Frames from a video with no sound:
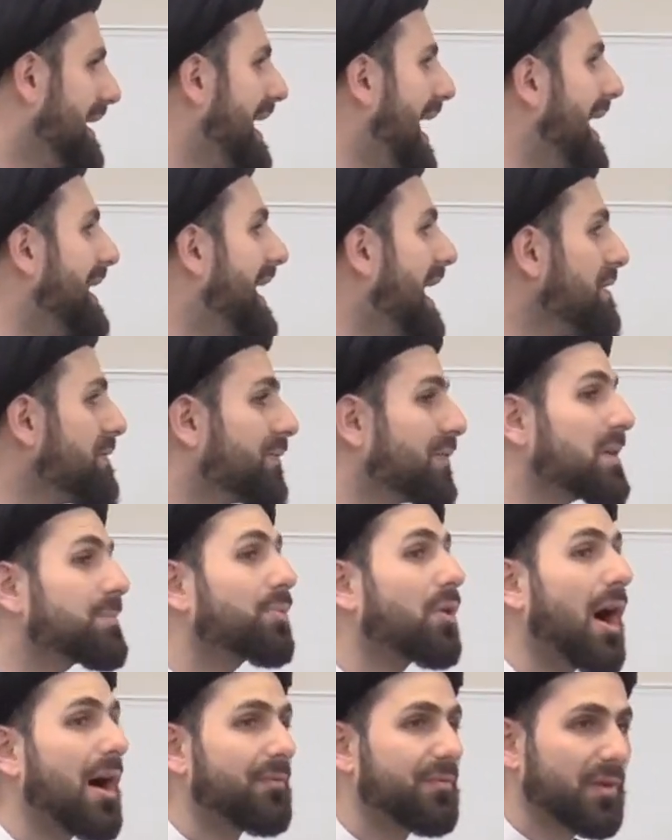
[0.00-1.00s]
And every
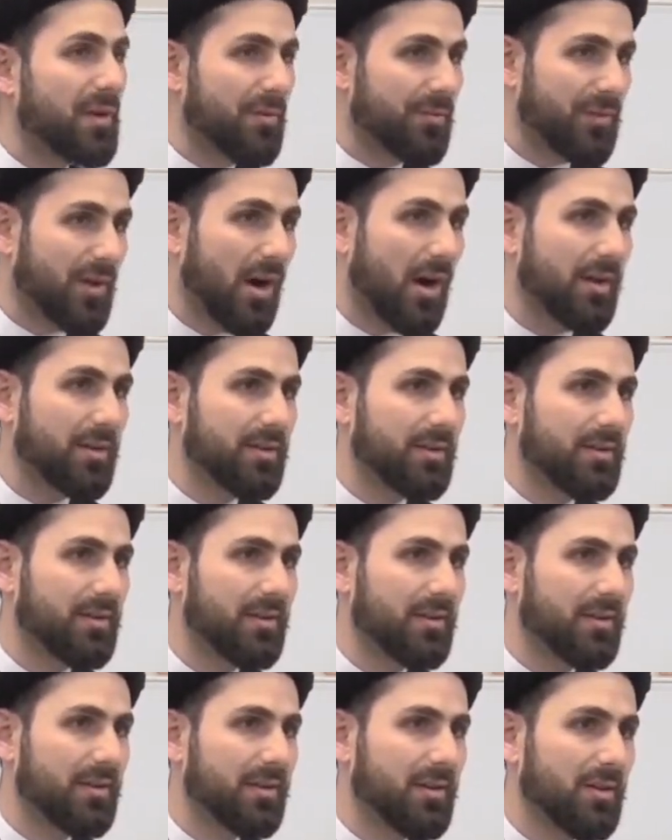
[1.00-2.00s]
prophet of God
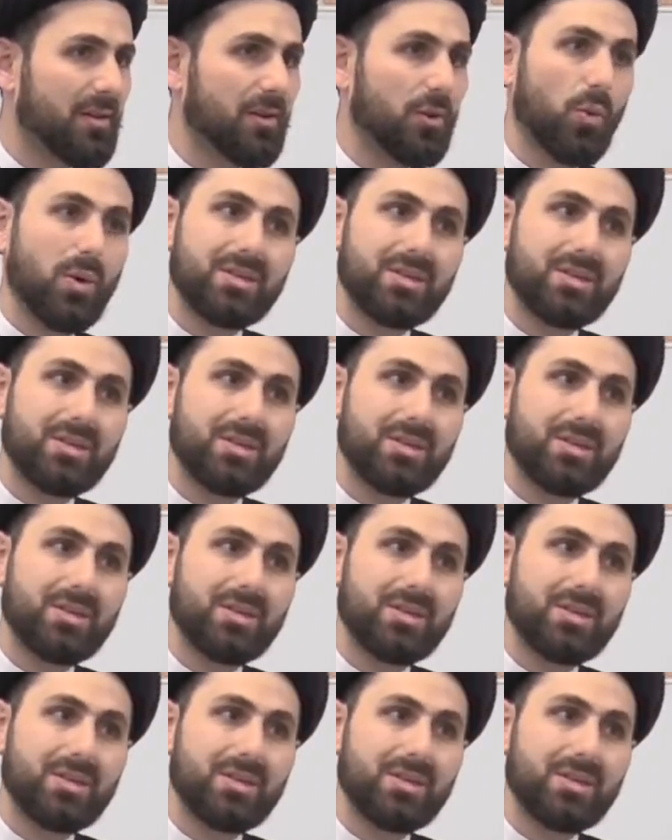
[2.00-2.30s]
who